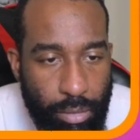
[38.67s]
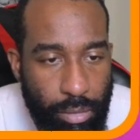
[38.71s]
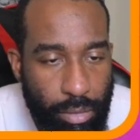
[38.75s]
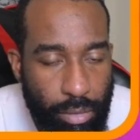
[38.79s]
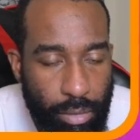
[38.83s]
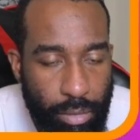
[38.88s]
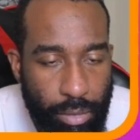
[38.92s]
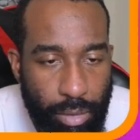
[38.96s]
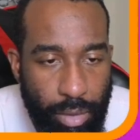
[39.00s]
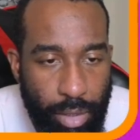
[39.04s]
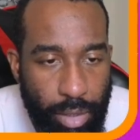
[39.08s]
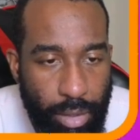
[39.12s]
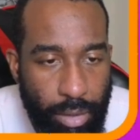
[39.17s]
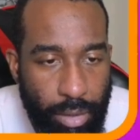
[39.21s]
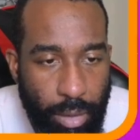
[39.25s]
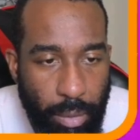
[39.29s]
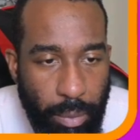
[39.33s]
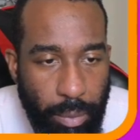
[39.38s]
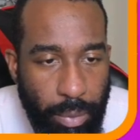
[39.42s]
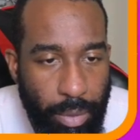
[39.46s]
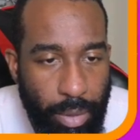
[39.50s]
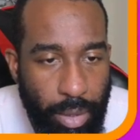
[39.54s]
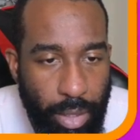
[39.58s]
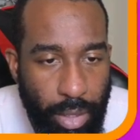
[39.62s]
on a
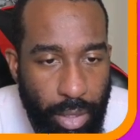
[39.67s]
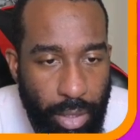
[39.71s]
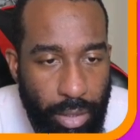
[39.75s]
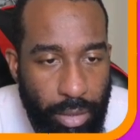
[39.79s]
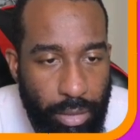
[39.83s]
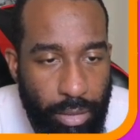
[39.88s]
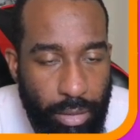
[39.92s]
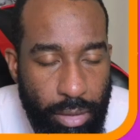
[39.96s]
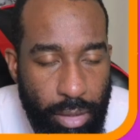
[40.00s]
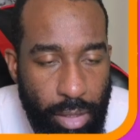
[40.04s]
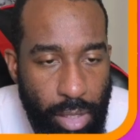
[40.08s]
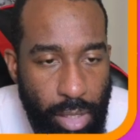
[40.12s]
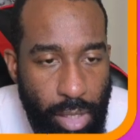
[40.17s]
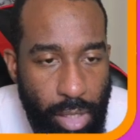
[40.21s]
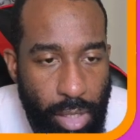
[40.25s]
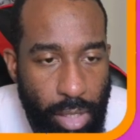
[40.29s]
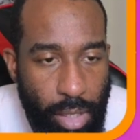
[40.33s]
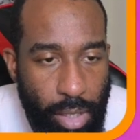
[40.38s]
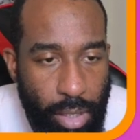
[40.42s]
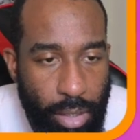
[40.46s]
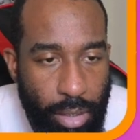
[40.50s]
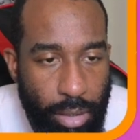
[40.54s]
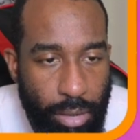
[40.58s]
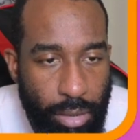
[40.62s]
plane.
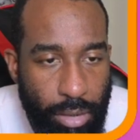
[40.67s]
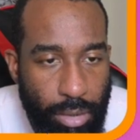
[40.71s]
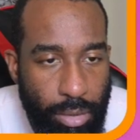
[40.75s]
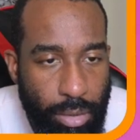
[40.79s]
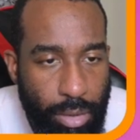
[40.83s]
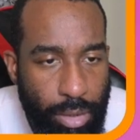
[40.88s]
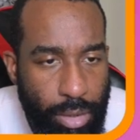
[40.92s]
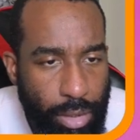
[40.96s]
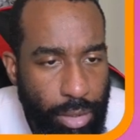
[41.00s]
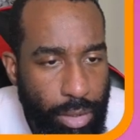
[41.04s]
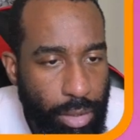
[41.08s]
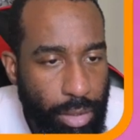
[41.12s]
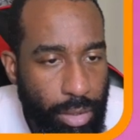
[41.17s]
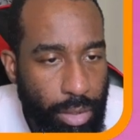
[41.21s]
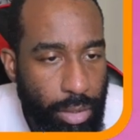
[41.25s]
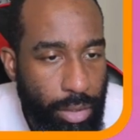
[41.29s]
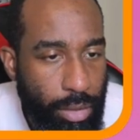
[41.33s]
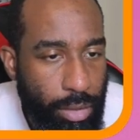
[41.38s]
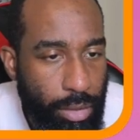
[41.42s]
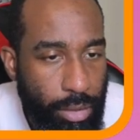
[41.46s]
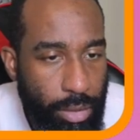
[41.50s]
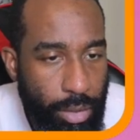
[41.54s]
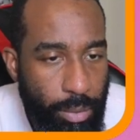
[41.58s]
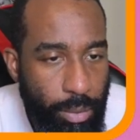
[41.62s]
So clearly
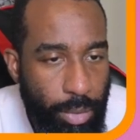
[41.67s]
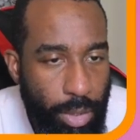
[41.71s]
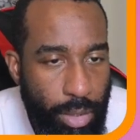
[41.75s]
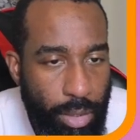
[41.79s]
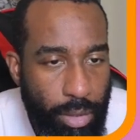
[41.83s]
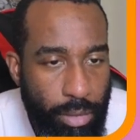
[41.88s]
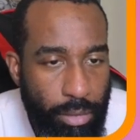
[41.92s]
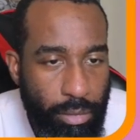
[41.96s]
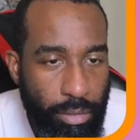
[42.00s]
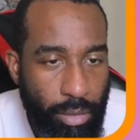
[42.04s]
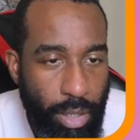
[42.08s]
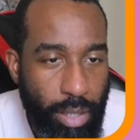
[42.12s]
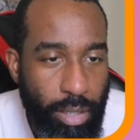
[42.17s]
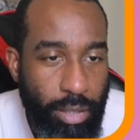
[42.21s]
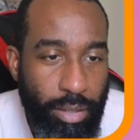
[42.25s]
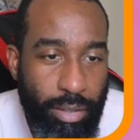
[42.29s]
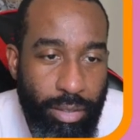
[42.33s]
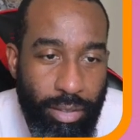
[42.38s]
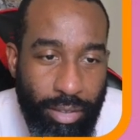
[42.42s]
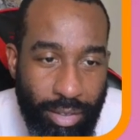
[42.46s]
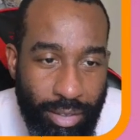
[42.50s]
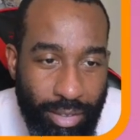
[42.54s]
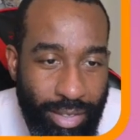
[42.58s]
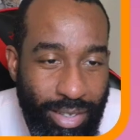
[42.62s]
this, to me,
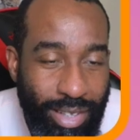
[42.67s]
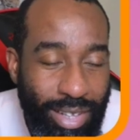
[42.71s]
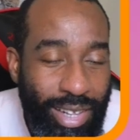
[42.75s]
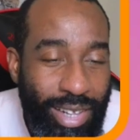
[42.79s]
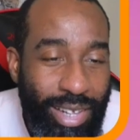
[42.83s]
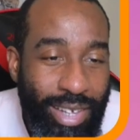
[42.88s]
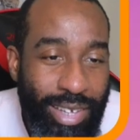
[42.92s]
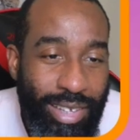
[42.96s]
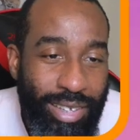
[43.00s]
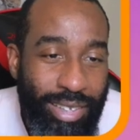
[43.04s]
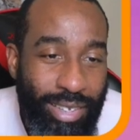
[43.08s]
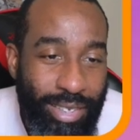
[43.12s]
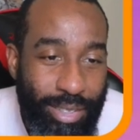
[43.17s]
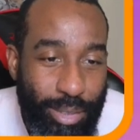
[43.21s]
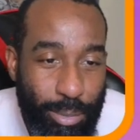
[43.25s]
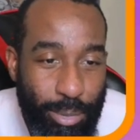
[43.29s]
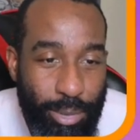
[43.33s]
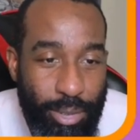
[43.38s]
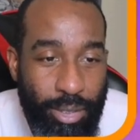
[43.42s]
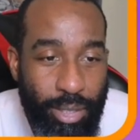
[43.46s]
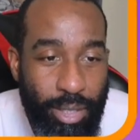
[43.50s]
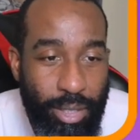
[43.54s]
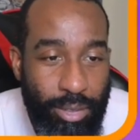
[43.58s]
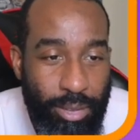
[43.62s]
that's
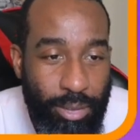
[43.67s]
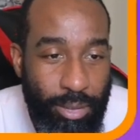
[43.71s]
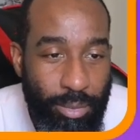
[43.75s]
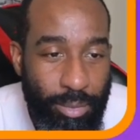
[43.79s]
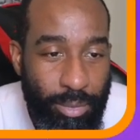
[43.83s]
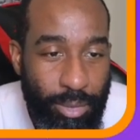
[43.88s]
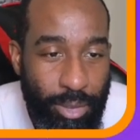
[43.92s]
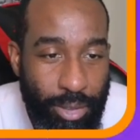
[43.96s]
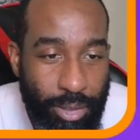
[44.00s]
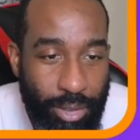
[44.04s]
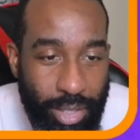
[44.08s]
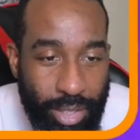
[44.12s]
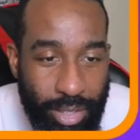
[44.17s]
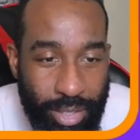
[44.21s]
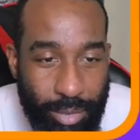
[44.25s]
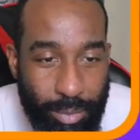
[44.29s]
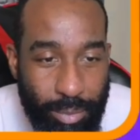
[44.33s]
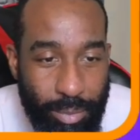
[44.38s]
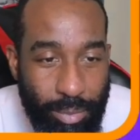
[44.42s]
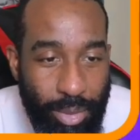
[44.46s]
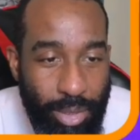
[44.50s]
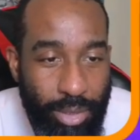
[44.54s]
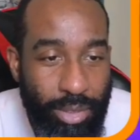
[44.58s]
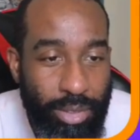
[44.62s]
pretty awesome. Create
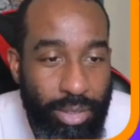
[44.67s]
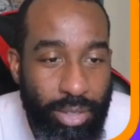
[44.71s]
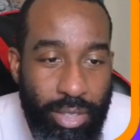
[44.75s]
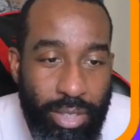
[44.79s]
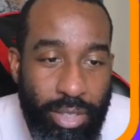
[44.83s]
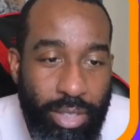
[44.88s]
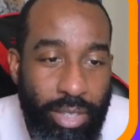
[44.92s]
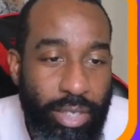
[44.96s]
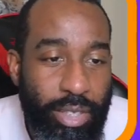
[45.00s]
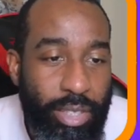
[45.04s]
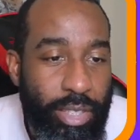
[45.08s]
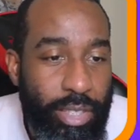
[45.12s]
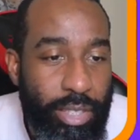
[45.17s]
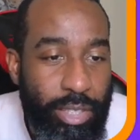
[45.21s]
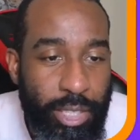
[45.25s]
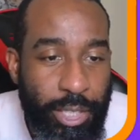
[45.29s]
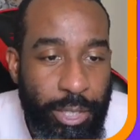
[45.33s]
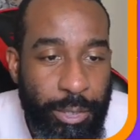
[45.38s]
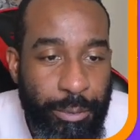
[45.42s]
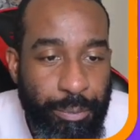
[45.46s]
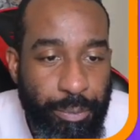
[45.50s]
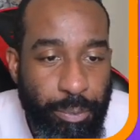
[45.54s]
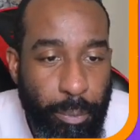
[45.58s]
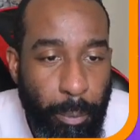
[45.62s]
in milk.
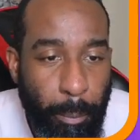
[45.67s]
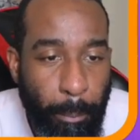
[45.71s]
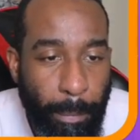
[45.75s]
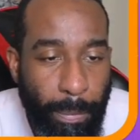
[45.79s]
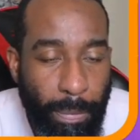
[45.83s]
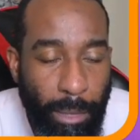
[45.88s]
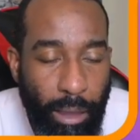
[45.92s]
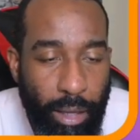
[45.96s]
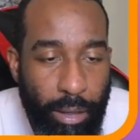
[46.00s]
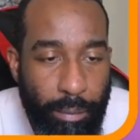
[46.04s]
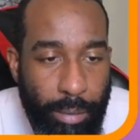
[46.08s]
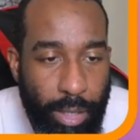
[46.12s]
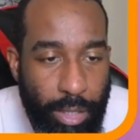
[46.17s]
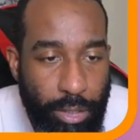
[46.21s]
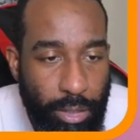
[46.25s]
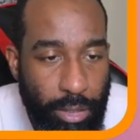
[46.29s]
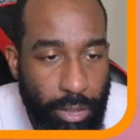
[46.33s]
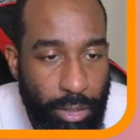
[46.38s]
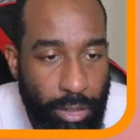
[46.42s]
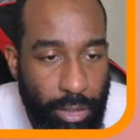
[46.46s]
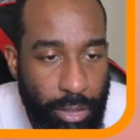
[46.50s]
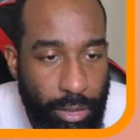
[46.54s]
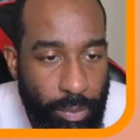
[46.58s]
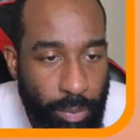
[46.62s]
And
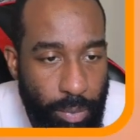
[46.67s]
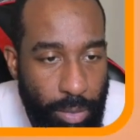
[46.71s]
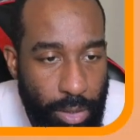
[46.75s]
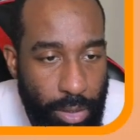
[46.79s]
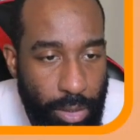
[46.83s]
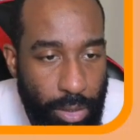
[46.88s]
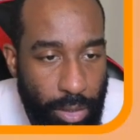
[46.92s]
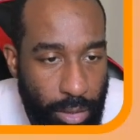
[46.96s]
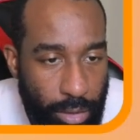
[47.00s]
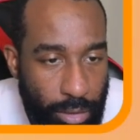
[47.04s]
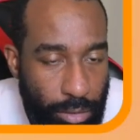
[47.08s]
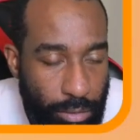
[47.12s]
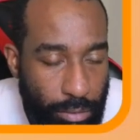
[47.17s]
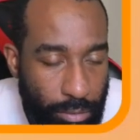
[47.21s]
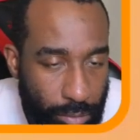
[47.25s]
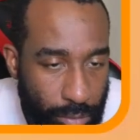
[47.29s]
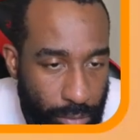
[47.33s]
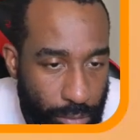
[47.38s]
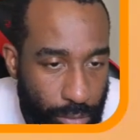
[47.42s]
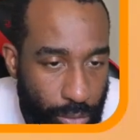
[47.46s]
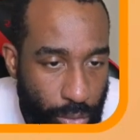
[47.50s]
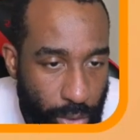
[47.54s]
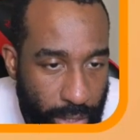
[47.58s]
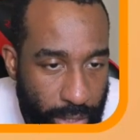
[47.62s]
basically
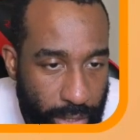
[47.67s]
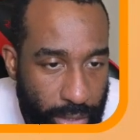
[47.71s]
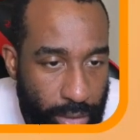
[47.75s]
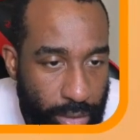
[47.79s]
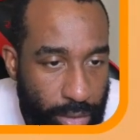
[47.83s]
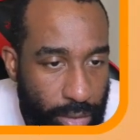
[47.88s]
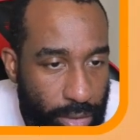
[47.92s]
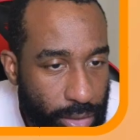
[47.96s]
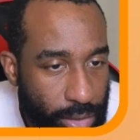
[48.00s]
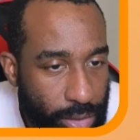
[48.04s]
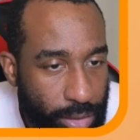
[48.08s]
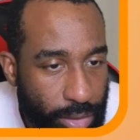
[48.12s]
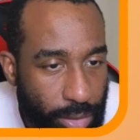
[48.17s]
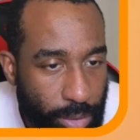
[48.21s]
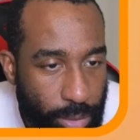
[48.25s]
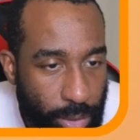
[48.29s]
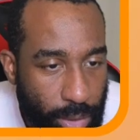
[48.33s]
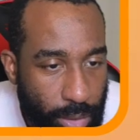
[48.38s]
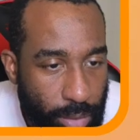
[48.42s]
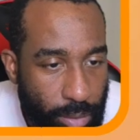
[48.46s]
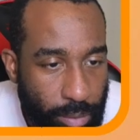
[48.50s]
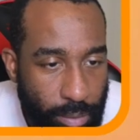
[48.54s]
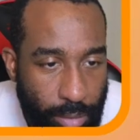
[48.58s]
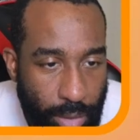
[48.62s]
what I can see is
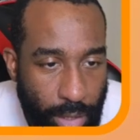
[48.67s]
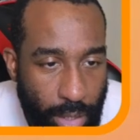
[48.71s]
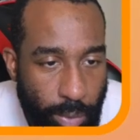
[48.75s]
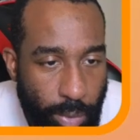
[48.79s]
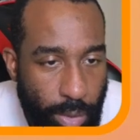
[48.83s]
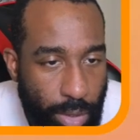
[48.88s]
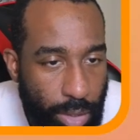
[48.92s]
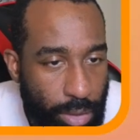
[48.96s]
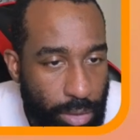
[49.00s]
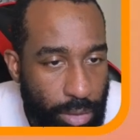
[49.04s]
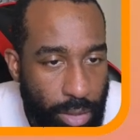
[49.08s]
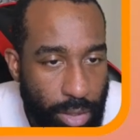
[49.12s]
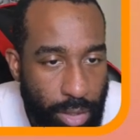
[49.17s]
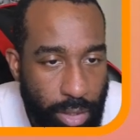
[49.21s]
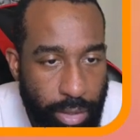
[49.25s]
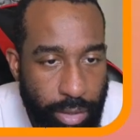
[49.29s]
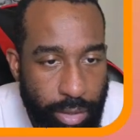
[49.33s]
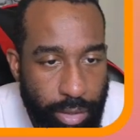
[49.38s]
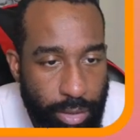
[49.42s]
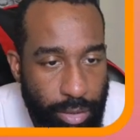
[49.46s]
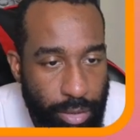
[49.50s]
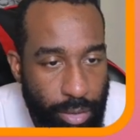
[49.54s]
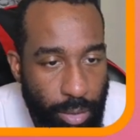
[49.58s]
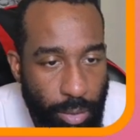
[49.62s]
that maybe
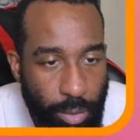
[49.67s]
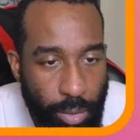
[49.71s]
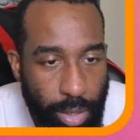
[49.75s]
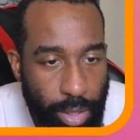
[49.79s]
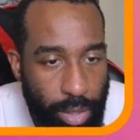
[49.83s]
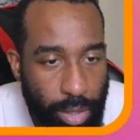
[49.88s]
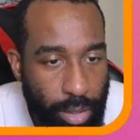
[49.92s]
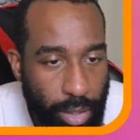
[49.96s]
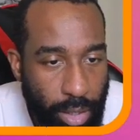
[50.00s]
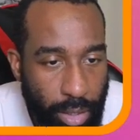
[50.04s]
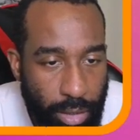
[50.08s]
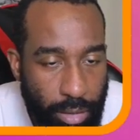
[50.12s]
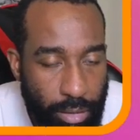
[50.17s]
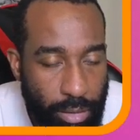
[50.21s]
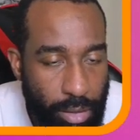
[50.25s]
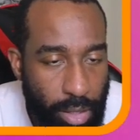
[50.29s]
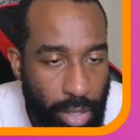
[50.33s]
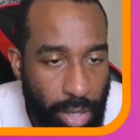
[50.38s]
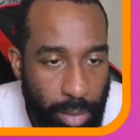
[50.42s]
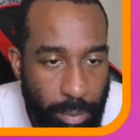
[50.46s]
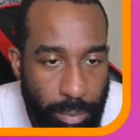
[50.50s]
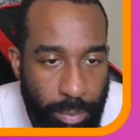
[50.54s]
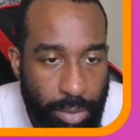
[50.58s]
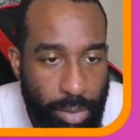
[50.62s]
there's a way that I could
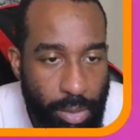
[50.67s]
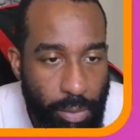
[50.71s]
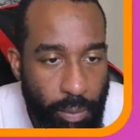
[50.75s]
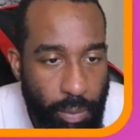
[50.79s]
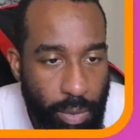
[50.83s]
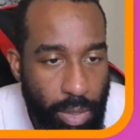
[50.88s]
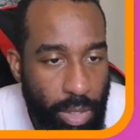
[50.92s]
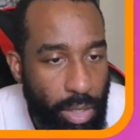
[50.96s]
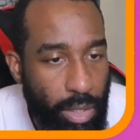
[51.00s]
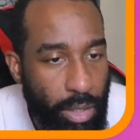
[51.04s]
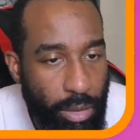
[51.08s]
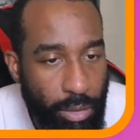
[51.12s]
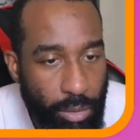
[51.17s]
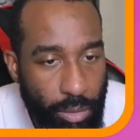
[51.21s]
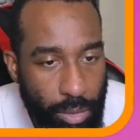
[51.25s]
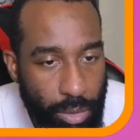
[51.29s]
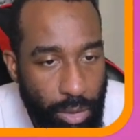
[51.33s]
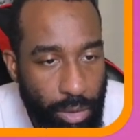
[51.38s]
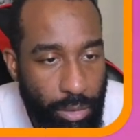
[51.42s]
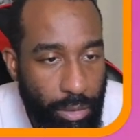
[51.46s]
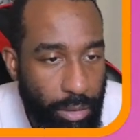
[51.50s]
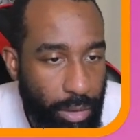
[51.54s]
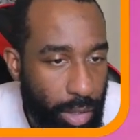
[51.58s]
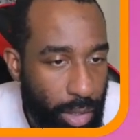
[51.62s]
type something and it would
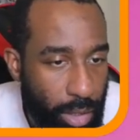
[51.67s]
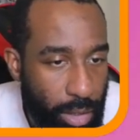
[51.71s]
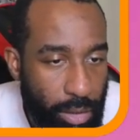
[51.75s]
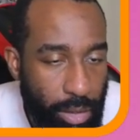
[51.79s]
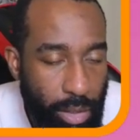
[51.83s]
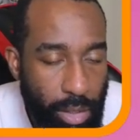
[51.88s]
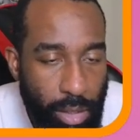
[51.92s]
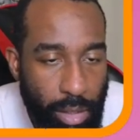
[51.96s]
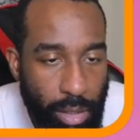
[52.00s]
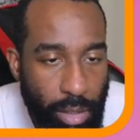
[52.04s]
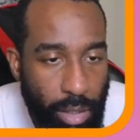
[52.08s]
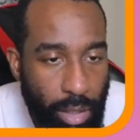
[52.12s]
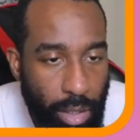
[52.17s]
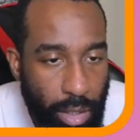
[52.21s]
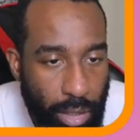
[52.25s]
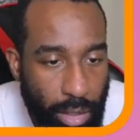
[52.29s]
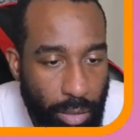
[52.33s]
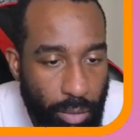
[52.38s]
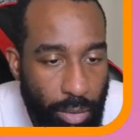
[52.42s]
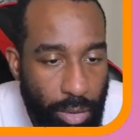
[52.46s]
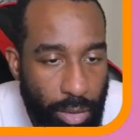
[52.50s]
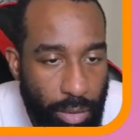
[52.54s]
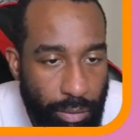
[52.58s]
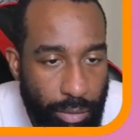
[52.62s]
create any
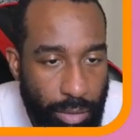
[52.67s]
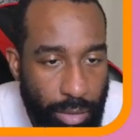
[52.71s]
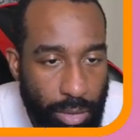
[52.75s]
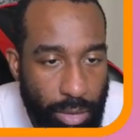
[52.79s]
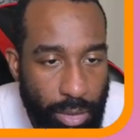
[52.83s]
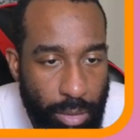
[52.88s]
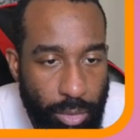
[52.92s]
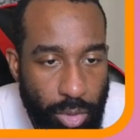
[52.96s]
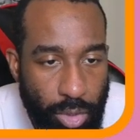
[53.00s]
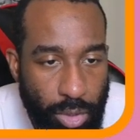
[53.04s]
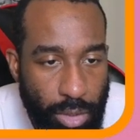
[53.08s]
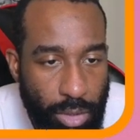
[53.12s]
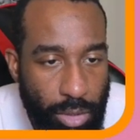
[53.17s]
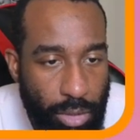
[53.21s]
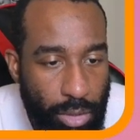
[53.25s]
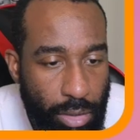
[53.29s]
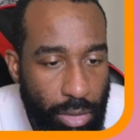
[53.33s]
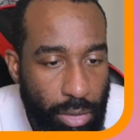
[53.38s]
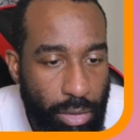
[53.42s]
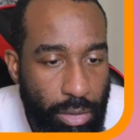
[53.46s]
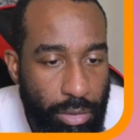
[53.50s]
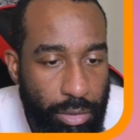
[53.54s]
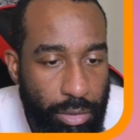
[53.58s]
one of these images.